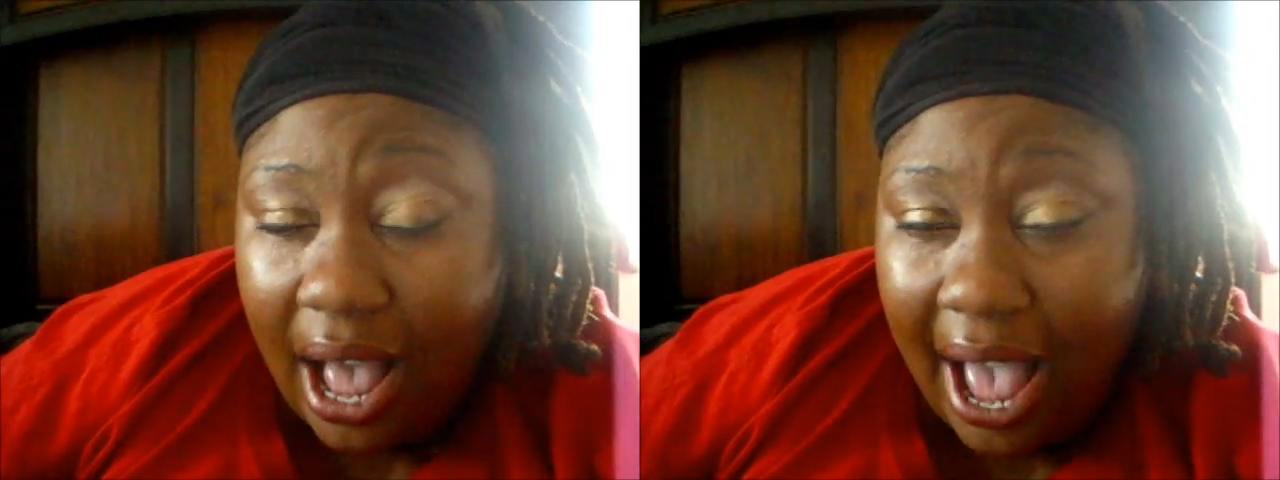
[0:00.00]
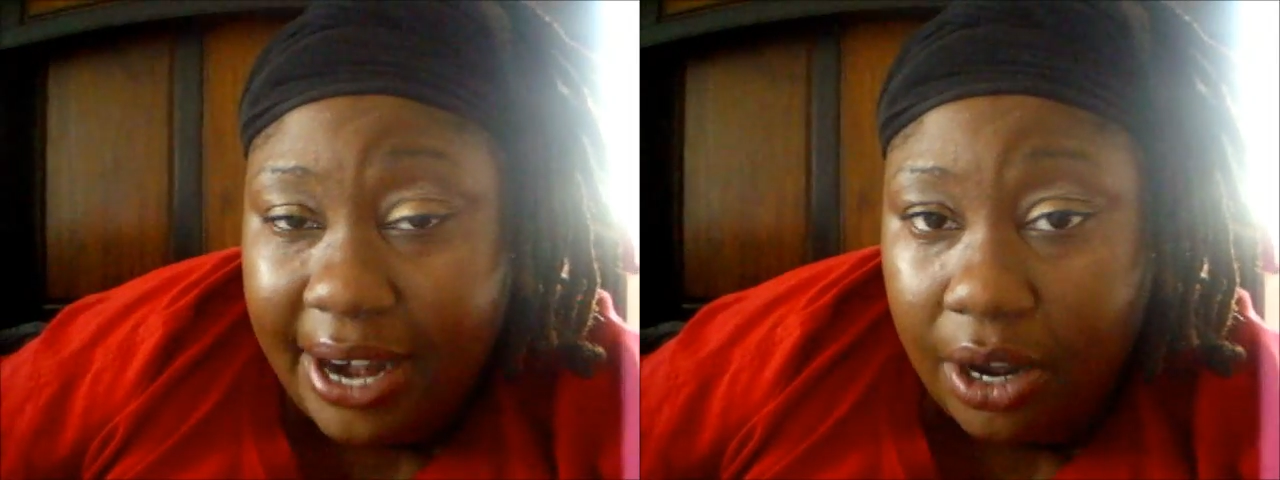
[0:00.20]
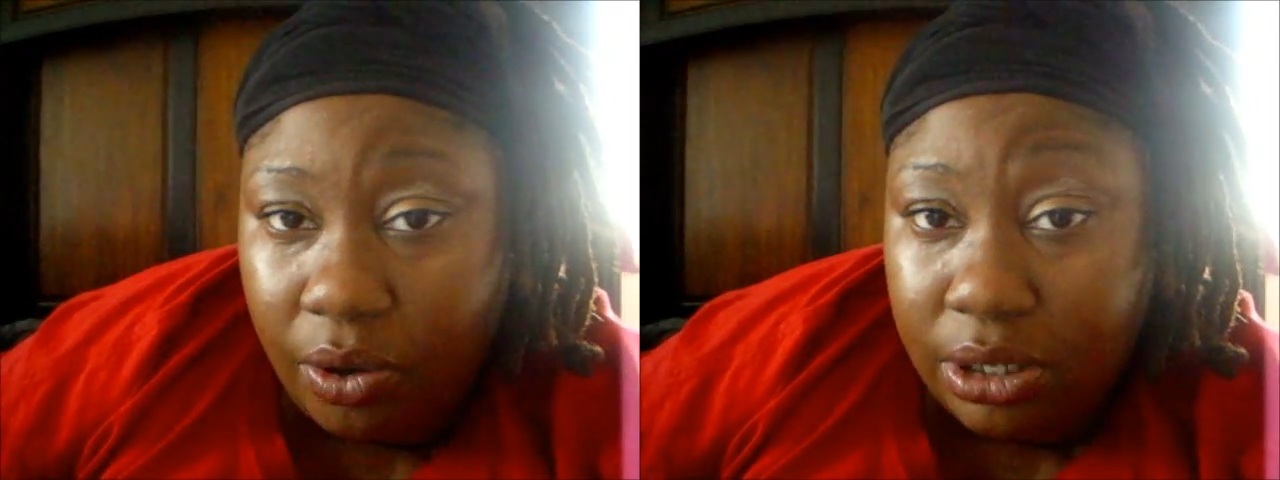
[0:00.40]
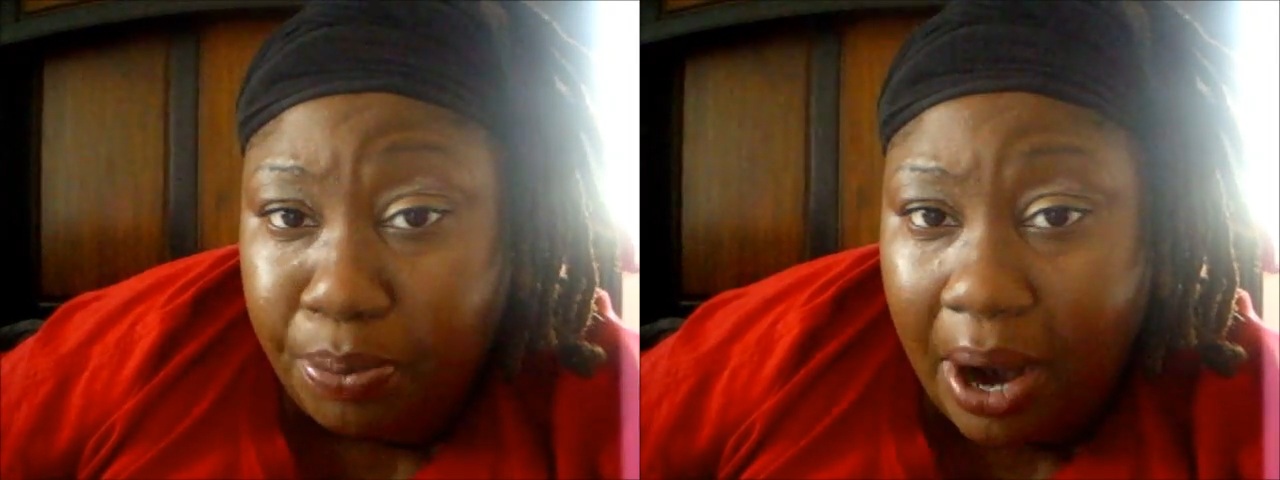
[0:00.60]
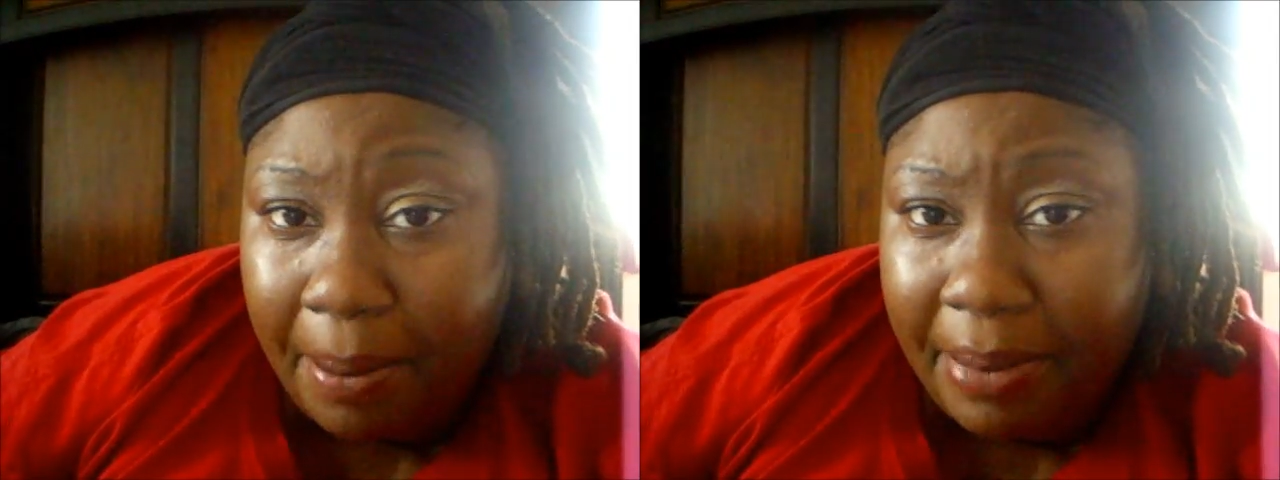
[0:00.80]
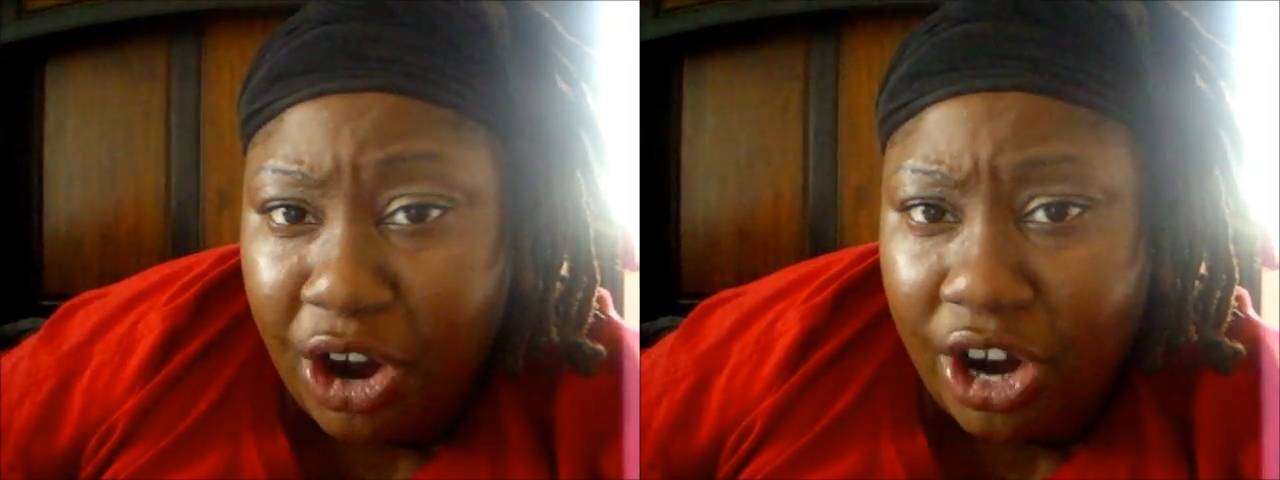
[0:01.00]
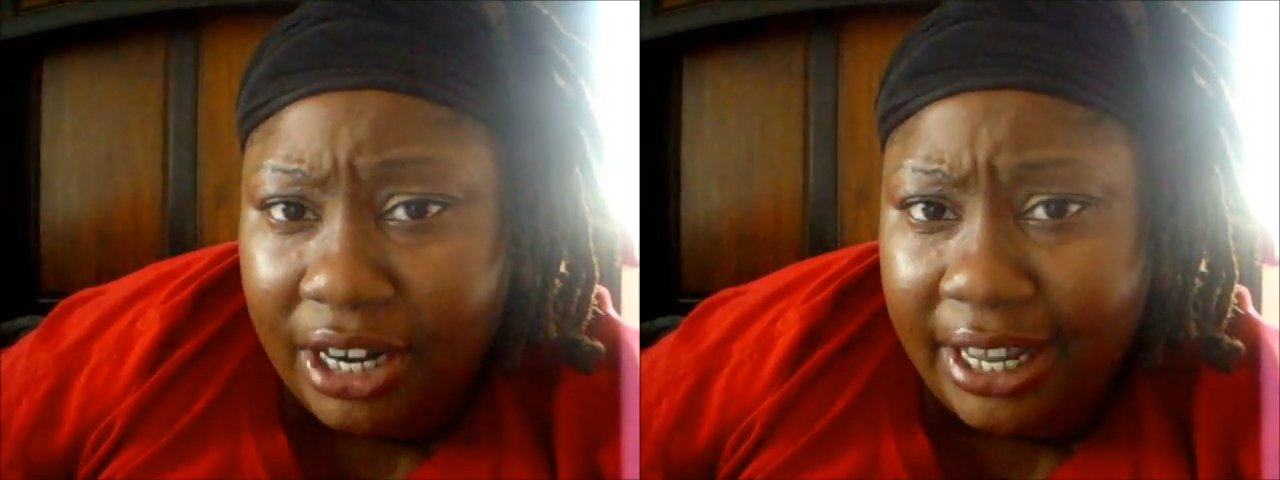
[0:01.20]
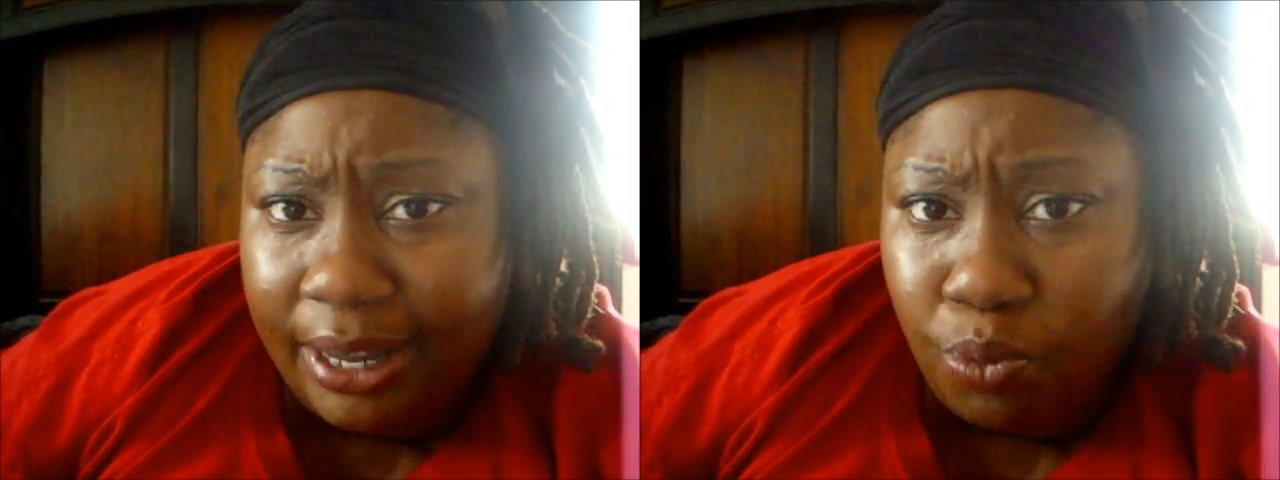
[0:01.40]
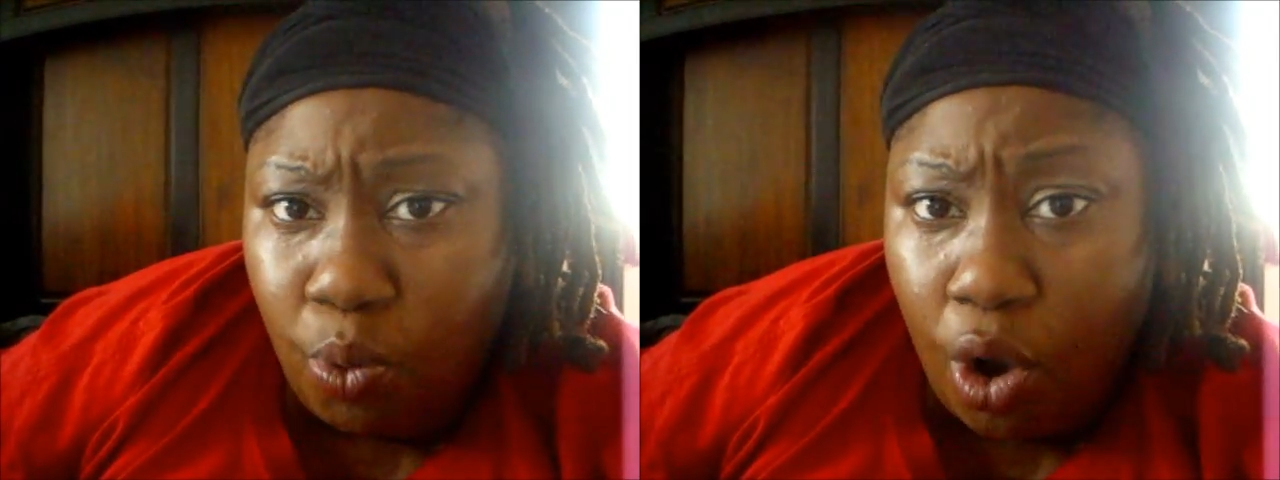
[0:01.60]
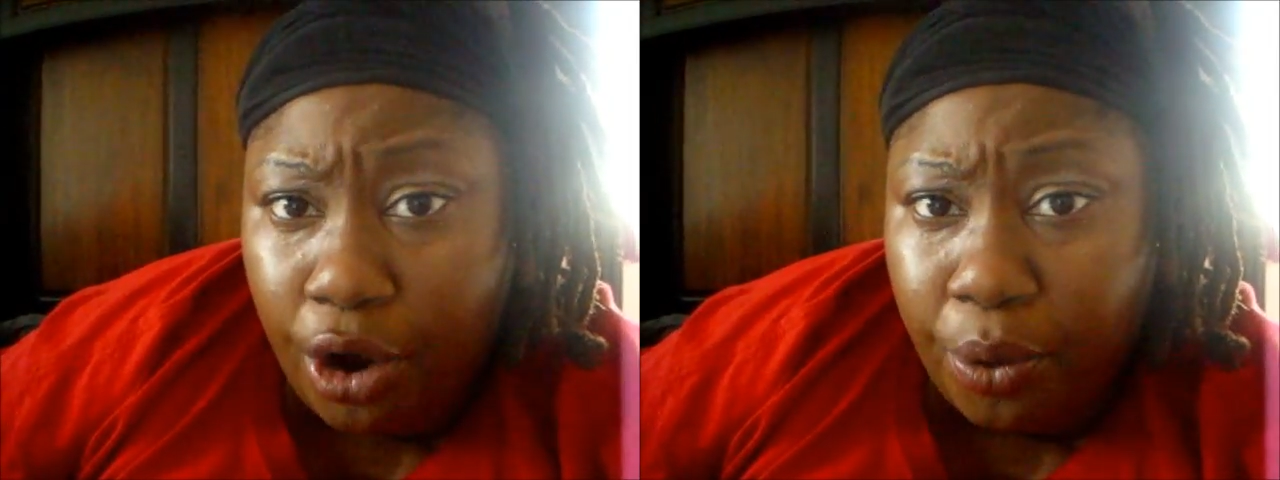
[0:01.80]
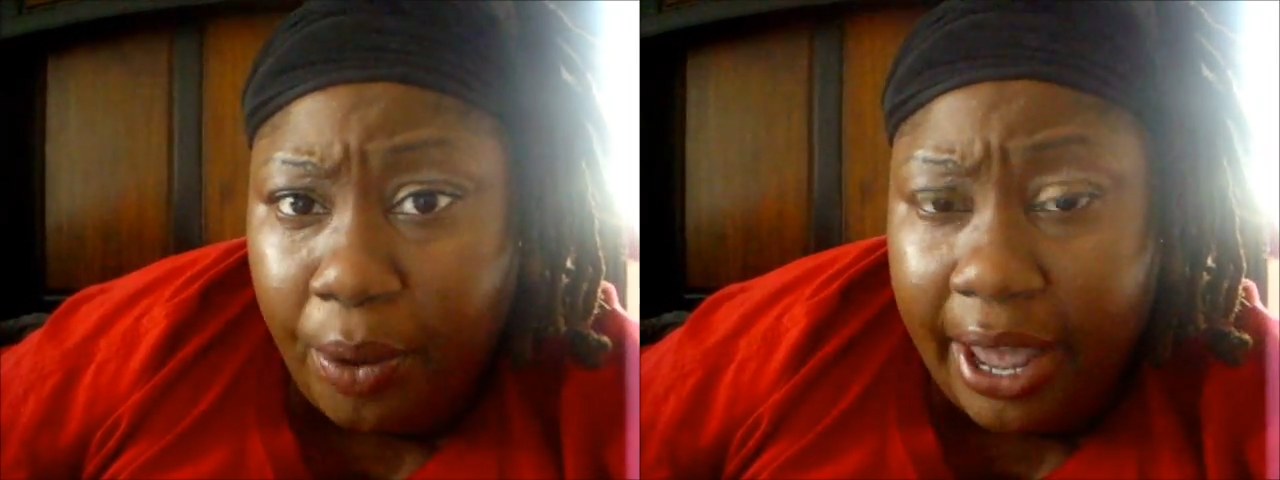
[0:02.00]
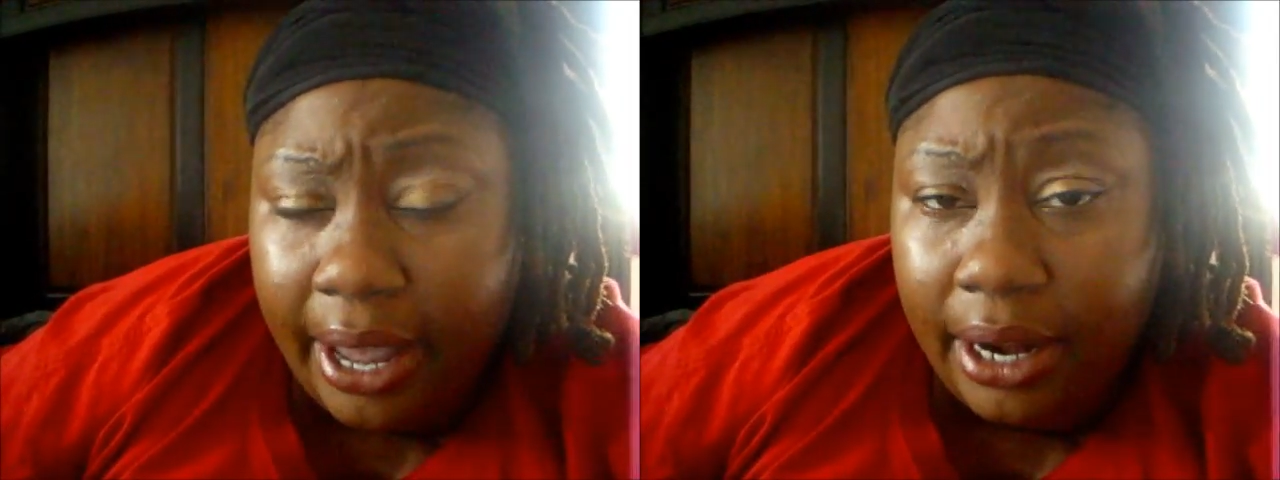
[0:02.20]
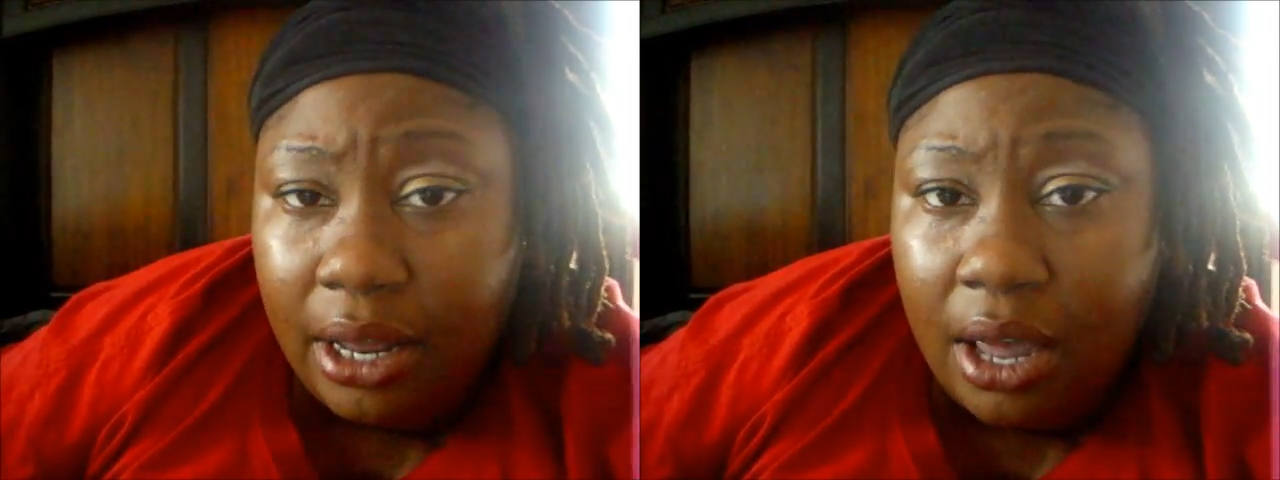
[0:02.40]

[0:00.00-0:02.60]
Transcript: I know it's primarily water weight,